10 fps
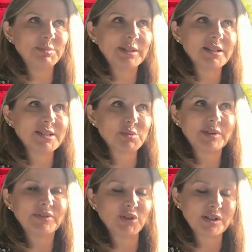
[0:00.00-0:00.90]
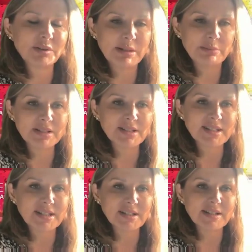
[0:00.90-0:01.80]
because we've got commitments
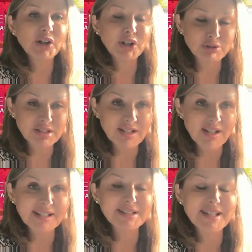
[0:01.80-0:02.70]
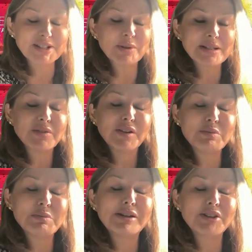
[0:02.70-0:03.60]
in Goldeneye. It's their 25th
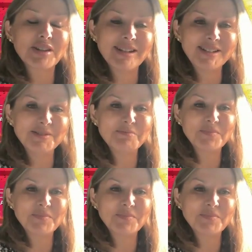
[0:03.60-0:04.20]
birthday.